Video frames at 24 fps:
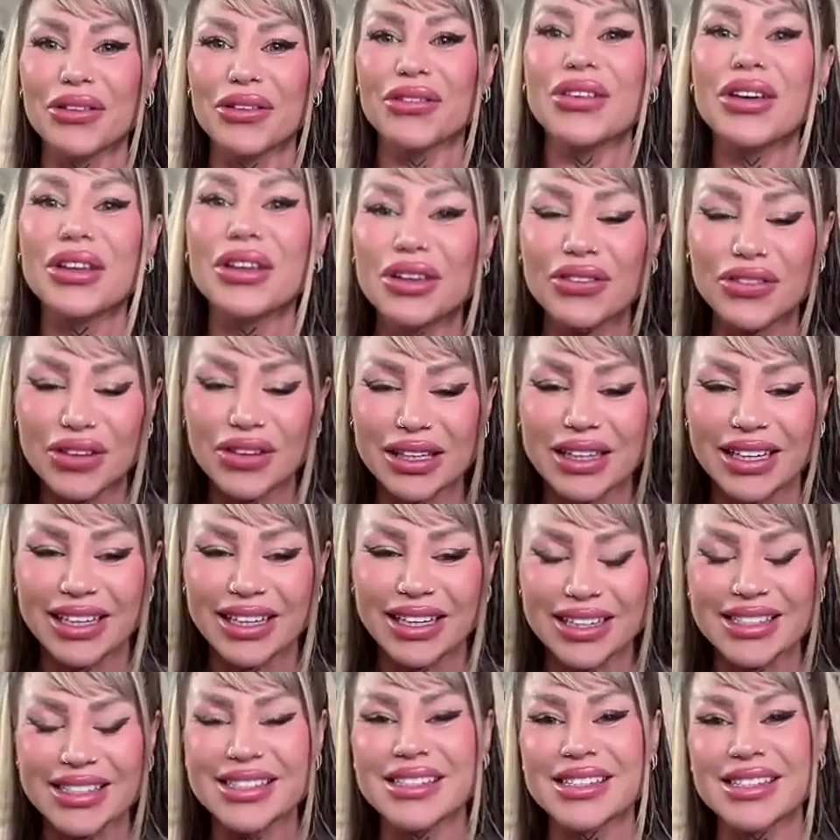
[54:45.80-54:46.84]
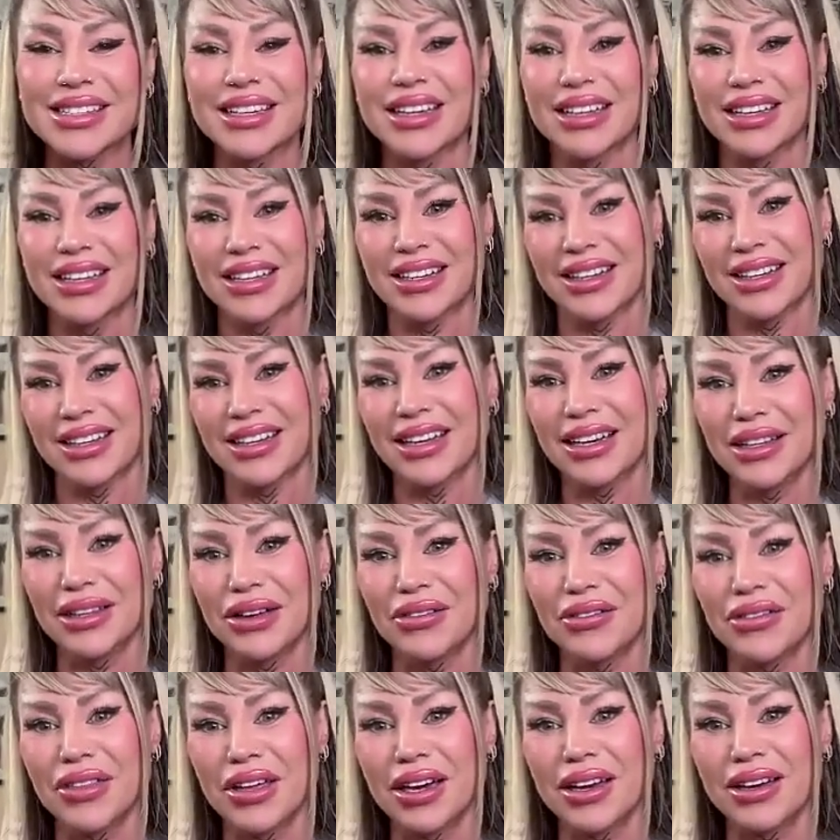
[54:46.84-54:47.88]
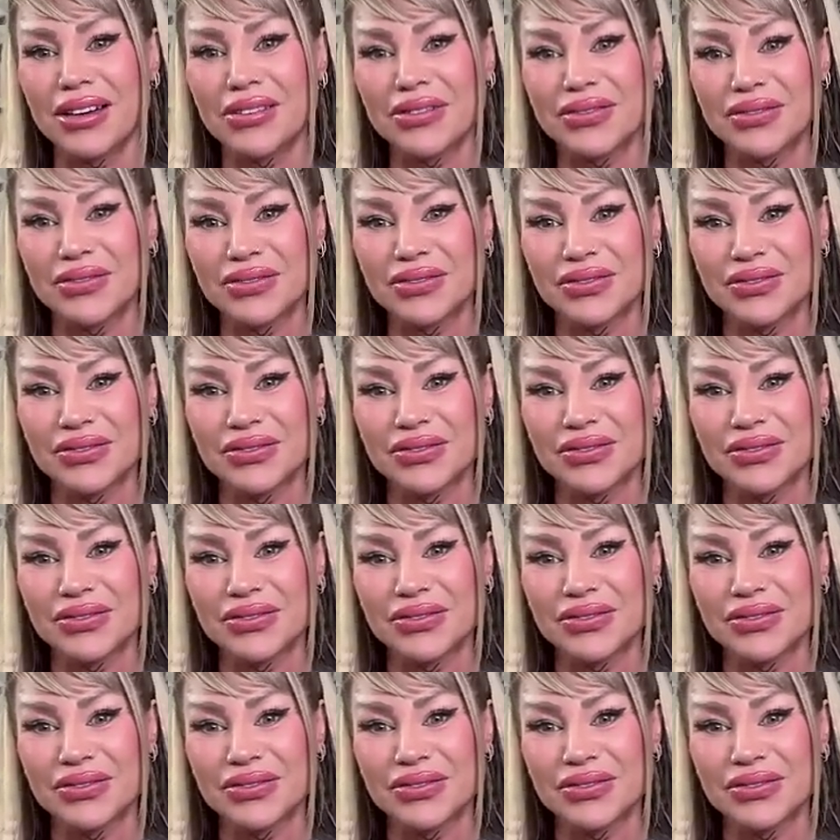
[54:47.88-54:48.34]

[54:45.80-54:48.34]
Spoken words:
feel the feelings. I love that.